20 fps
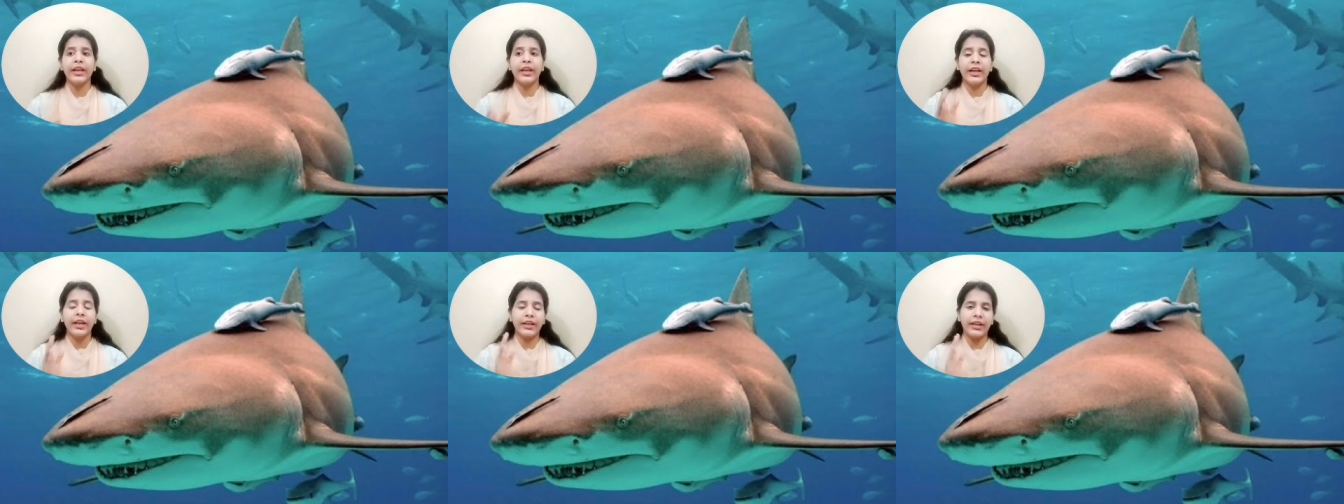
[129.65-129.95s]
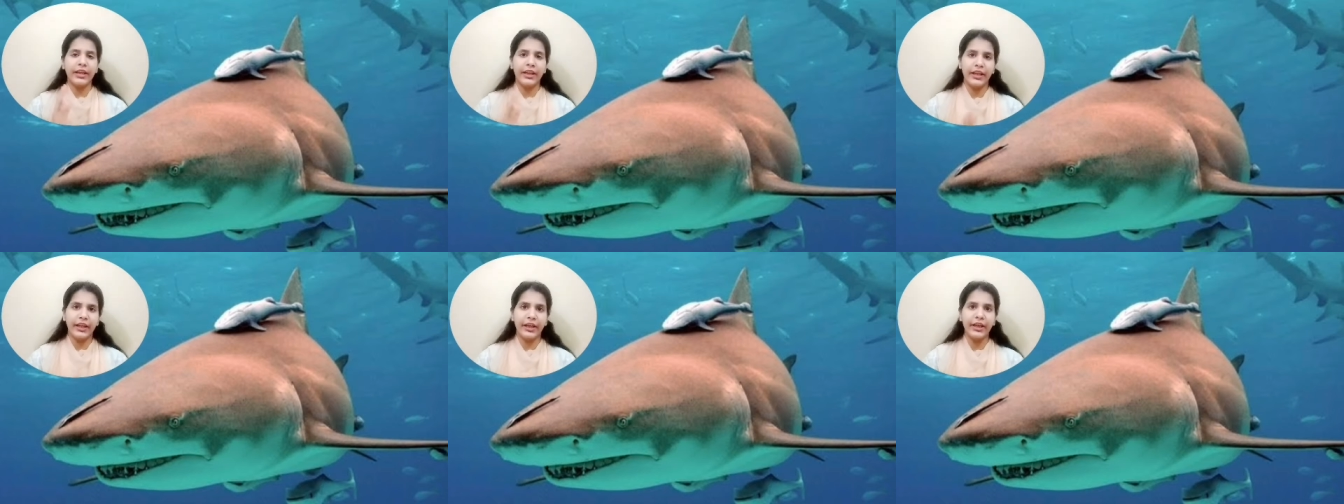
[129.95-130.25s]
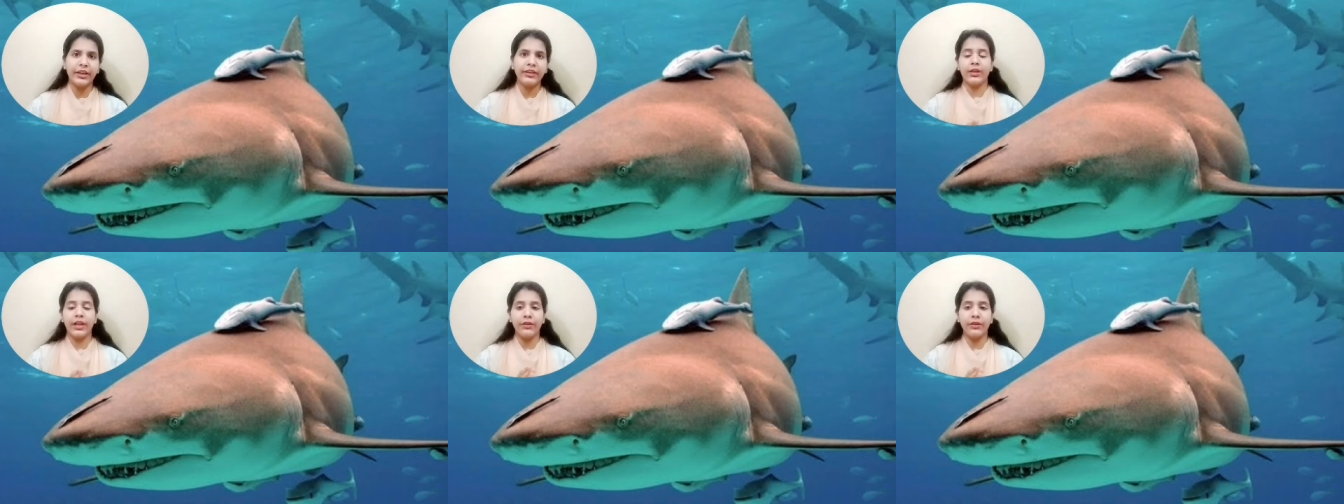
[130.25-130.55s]
It
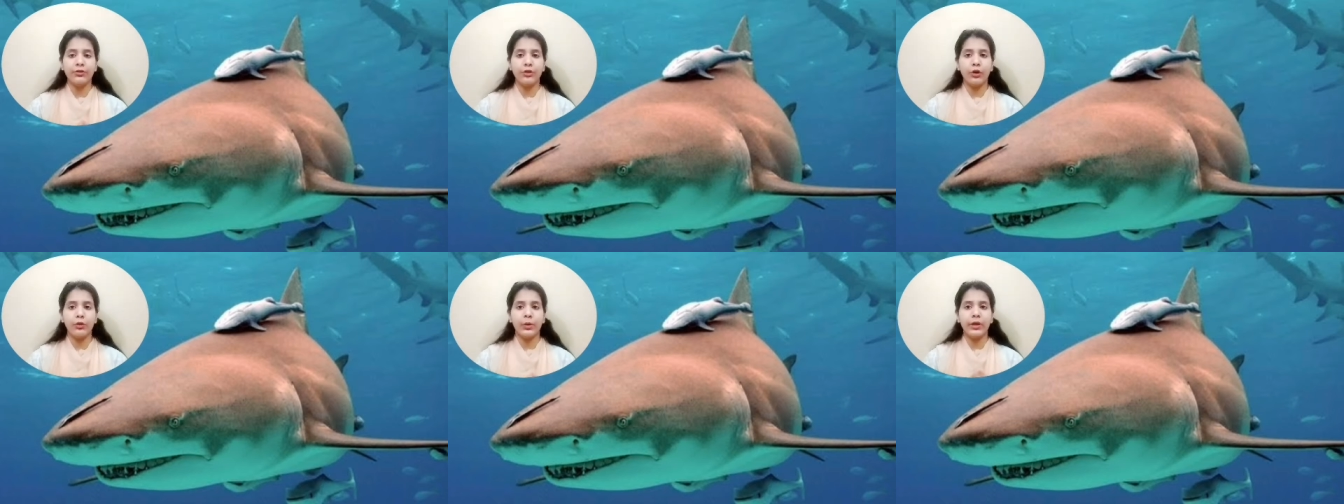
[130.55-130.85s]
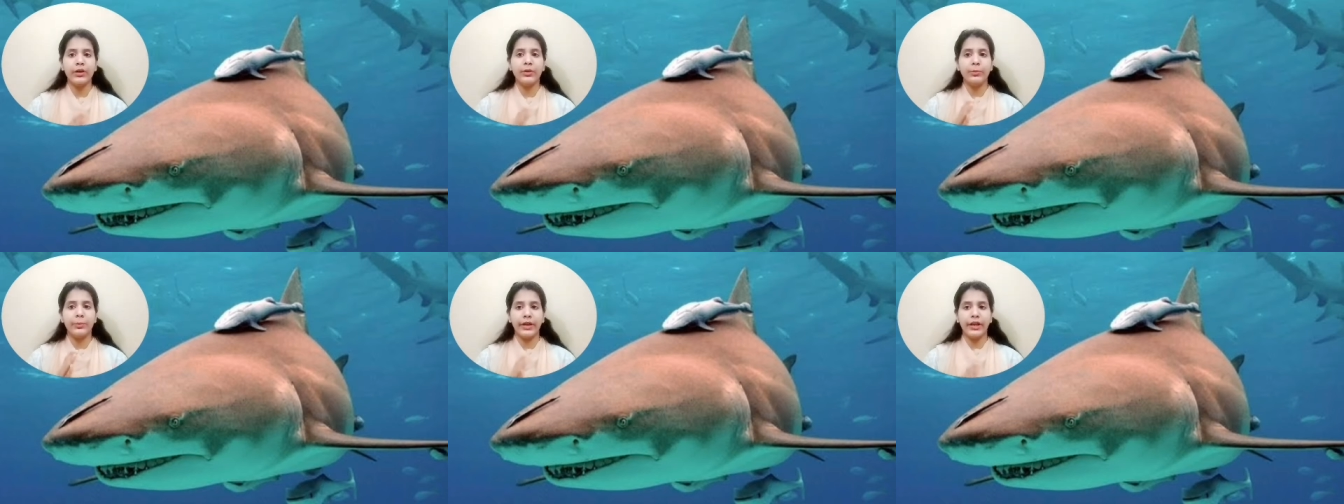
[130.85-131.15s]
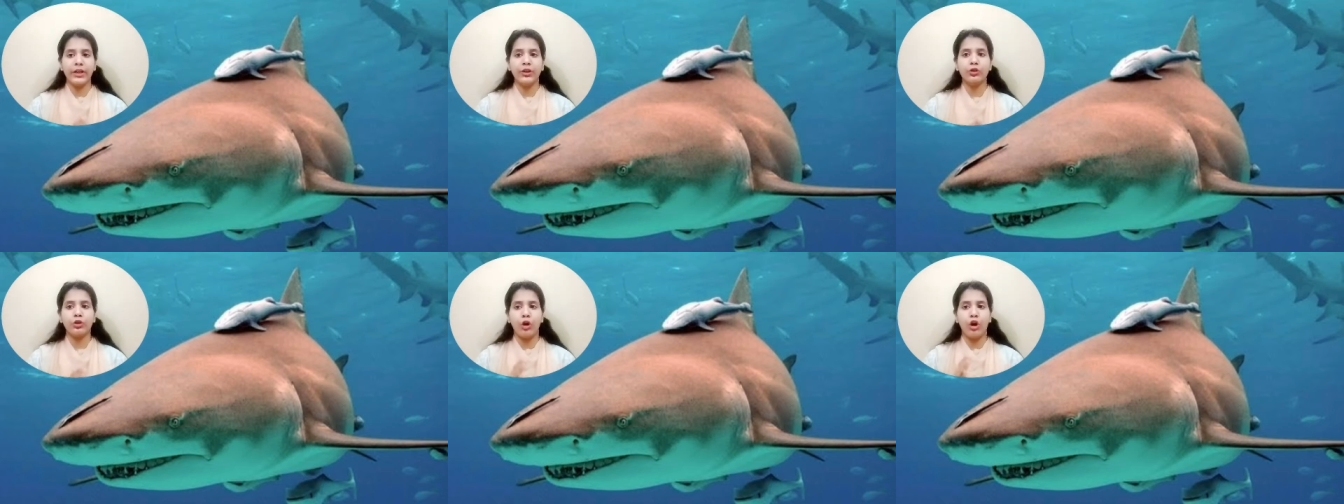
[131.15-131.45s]
eats leftover
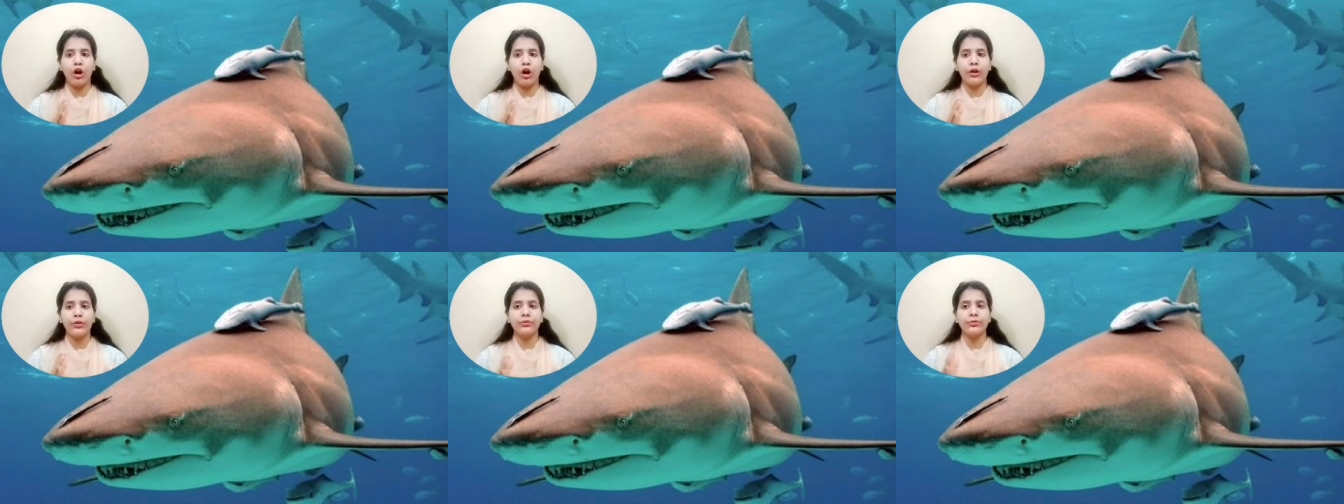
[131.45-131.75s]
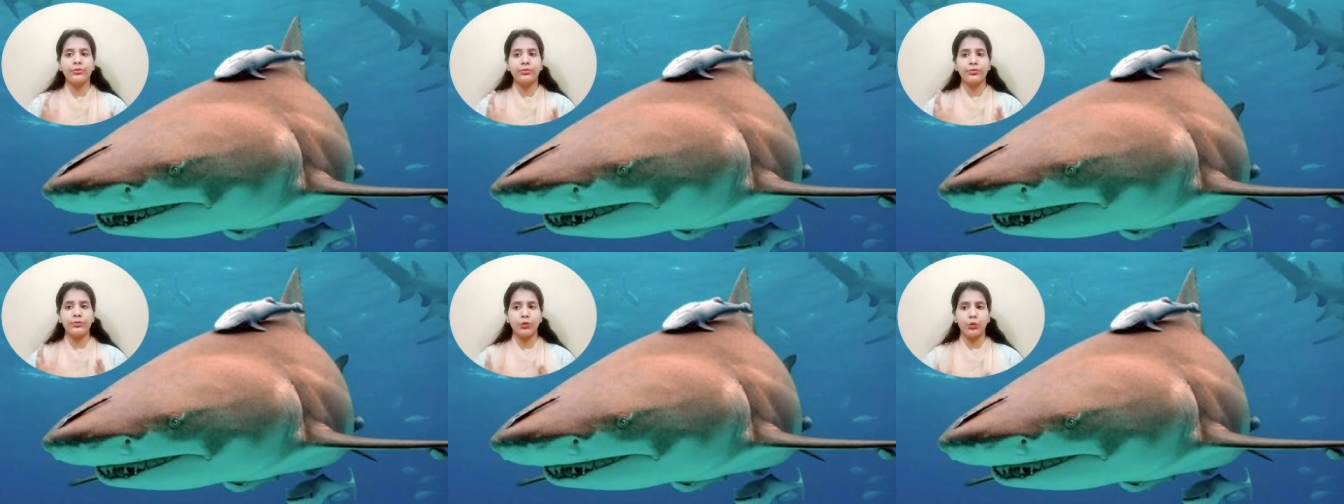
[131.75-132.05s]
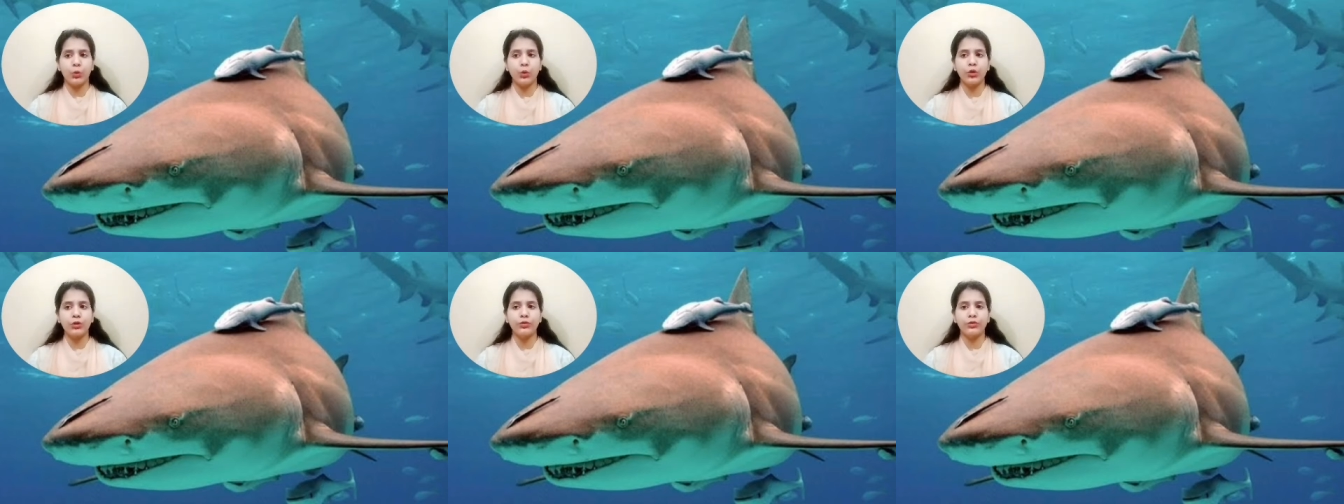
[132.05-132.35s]
bits of
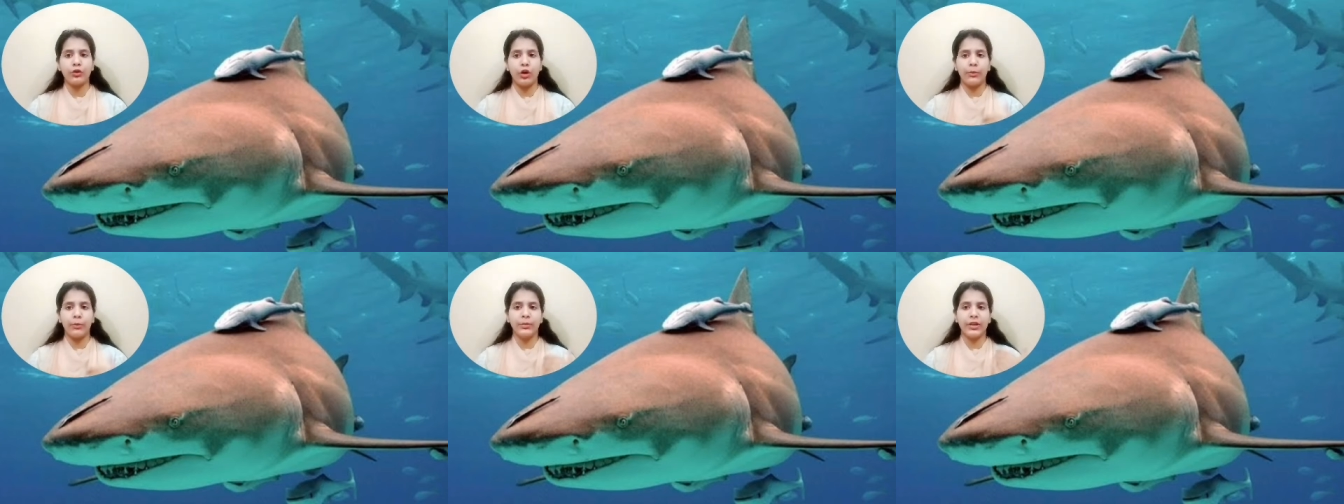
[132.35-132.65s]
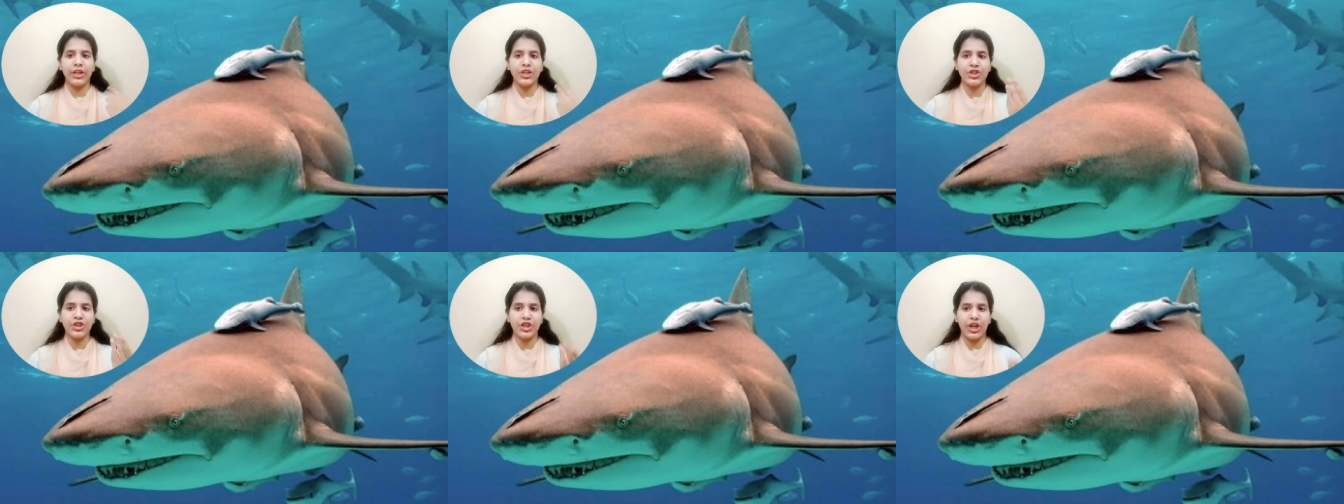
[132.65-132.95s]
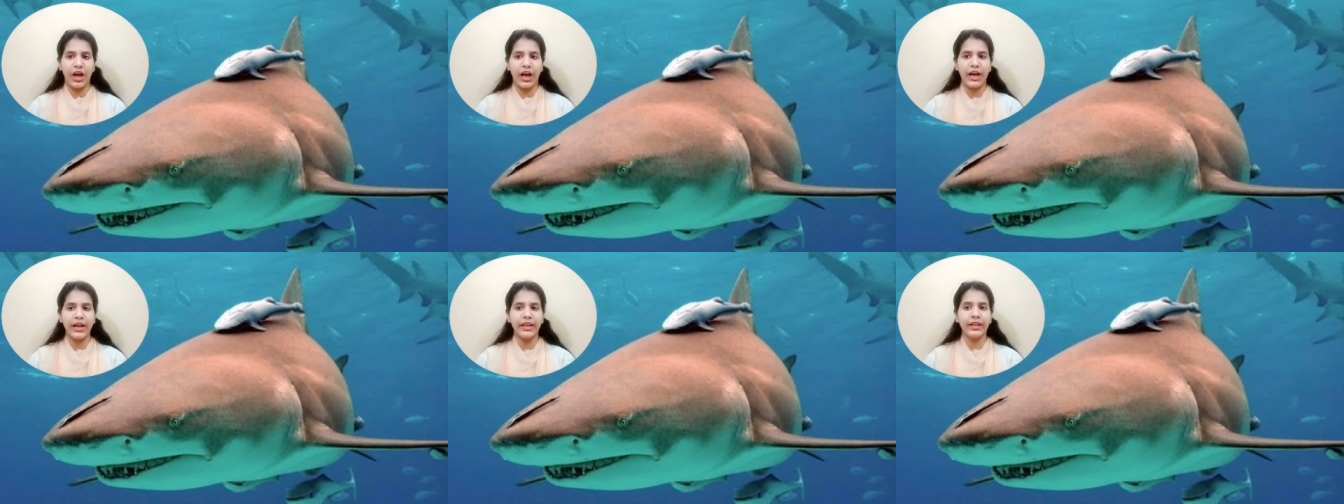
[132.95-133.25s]
food from the
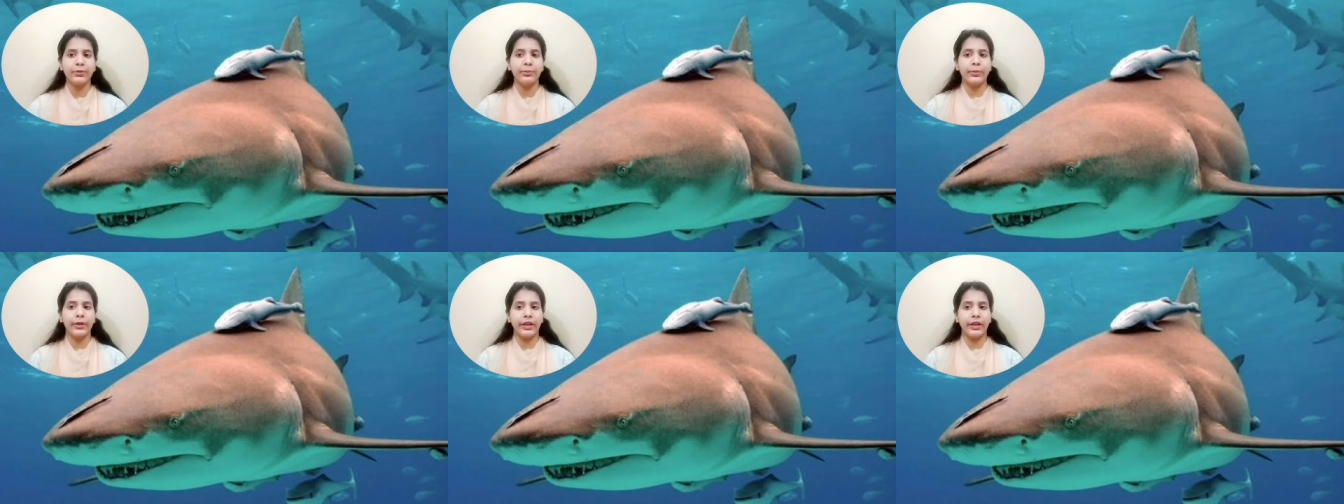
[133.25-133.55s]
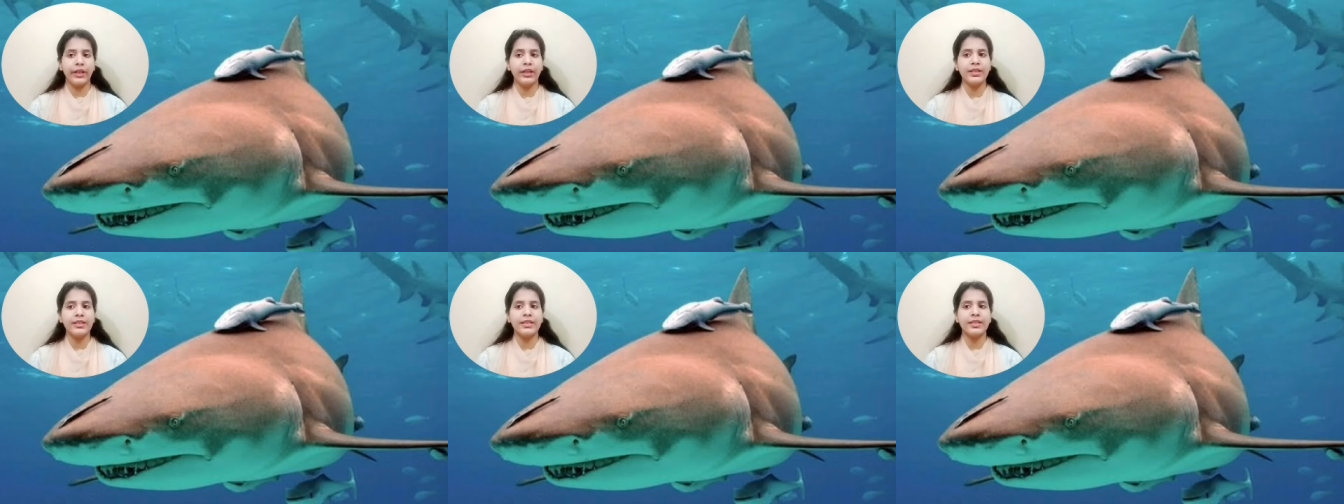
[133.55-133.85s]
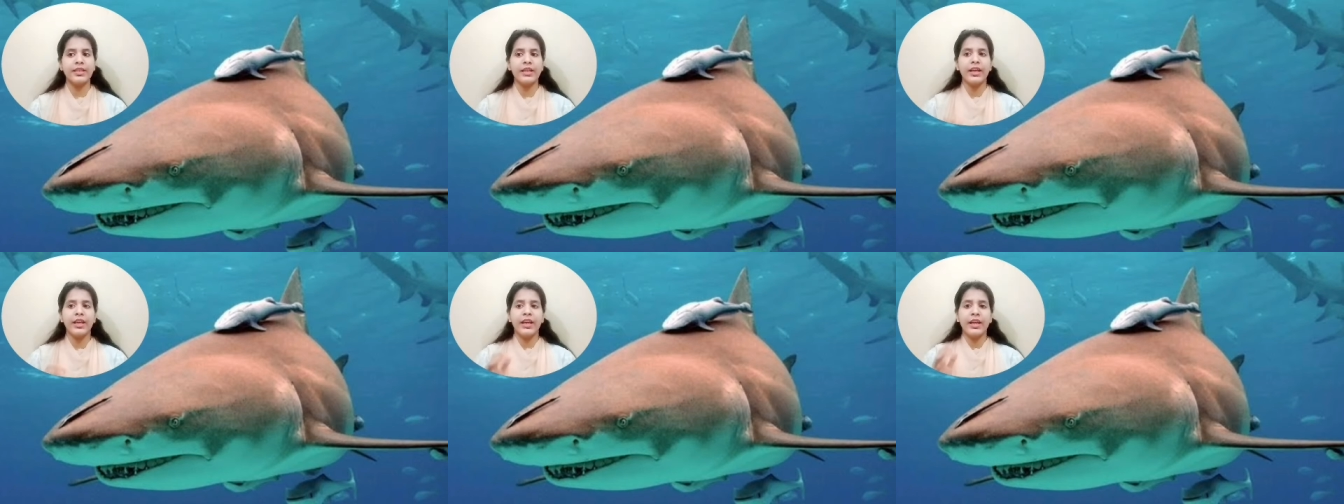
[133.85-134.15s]
shark
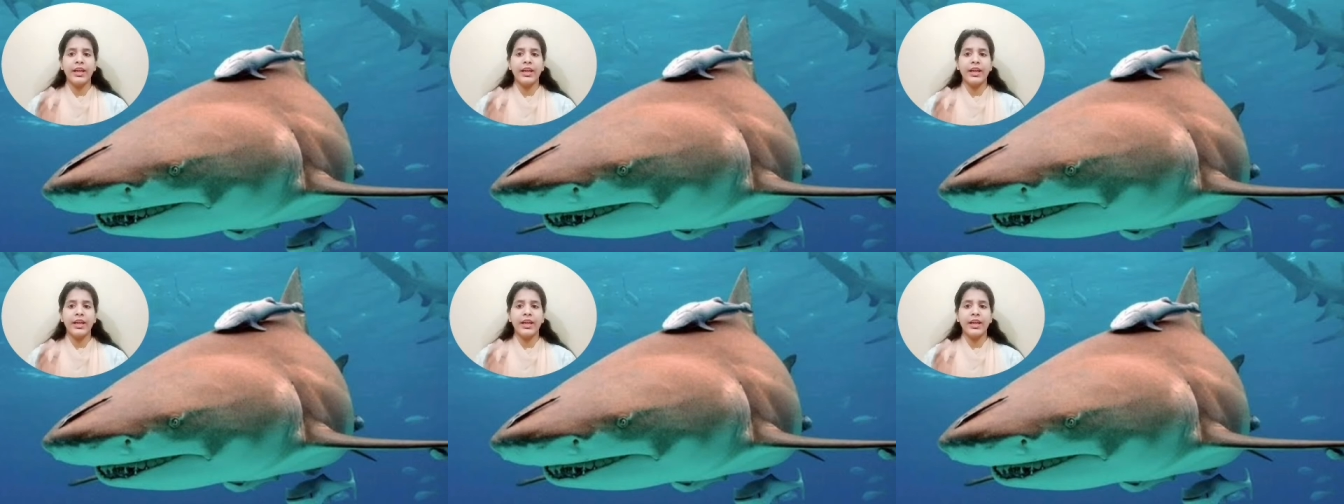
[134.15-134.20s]
meals.